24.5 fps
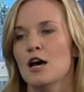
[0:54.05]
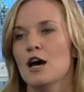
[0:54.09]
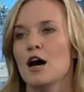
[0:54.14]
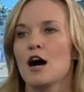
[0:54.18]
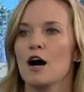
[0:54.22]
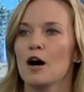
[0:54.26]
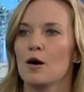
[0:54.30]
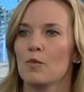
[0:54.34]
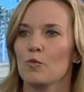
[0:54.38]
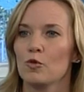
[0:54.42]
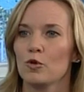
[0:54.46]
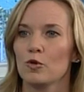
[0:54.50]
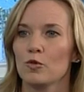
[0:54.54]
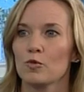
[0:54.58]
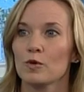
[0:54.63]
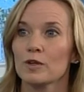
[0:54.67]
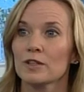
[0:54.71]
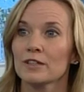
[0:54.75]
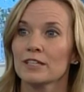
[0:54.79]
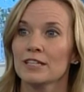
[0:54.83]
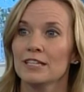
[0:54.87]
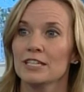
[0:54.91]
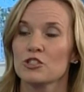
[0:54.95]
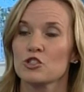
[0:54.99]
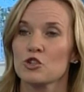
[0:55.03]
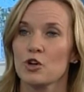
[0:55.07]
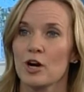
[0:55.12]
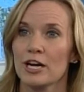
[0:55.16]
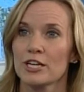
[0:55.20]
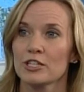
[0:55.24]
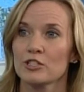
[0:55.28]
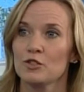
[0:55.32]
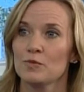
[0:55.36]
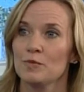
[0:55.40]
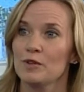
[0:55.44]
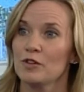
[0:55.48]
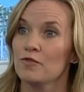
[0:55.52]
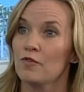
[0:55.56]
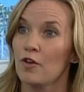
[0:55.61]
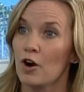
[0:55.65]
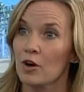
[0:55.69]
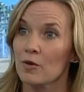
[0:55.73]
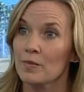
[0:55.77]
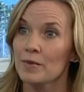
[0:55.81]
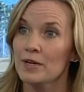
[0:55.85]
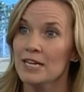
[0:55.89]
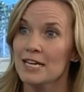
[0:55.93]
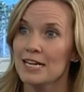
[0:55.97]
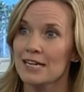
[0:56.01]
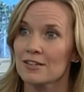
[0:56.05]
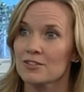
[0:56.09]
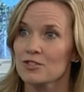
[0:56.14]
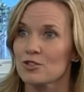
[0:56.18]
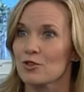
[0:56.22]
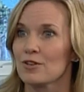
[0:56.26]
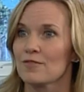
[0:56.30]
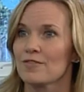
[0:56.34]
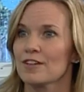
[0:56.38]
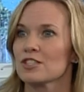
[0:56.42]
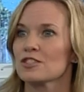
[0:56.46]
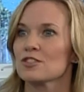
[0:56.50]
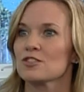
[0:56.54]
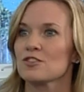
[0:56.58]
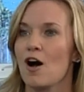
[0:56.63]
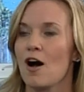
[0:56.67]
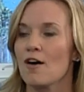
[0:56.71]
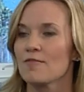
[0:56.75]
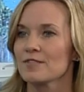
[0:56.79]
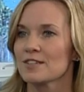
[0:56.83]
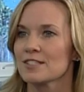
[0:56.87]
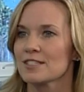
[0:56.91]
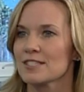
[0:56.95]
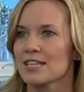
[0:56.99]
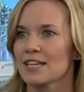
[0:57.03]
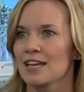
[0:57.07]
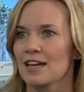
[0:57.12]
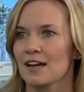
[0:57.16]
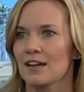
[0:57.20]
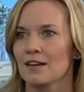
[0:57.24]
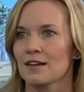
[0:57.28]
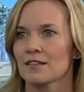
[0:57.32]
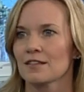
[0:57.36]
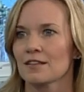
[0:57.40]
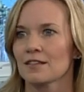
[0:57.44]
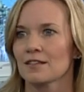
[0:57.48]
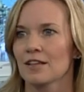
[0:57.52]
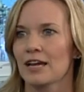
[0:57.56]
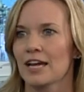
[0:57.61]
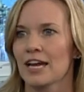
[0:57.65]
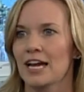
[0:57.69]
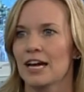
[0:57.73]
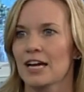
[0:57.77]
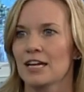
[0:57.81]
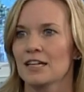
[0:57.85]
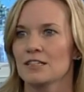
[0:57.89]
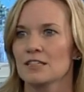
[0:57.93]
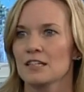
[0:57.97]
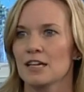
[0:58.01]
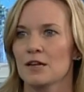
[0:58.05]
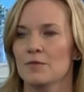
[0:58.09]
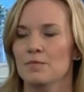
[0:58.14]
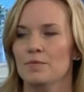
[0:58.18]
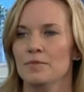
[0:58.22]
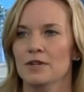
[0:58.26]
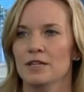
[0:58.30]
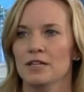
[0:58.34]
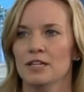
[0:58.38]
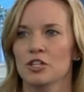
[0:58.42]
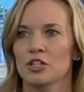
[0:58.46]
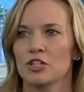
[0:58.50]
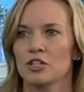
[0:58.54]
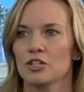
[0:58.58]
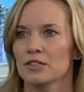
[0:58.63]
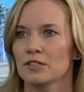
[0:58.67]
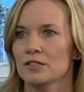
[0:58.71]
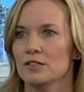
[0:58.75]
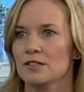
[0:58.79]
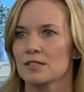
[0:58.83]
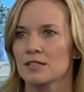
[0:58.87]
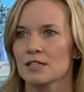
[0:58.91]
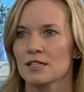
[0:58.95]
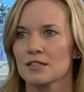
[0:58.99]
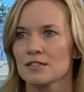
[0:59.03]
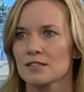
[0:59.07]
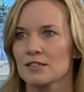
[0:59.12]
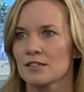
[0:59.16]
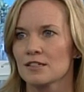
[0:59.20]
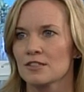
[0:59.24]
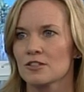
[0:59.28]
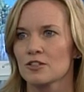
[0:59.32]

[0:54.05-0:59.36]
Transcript: will really try to be farming sort of as soft as they can on the land and be good citizens,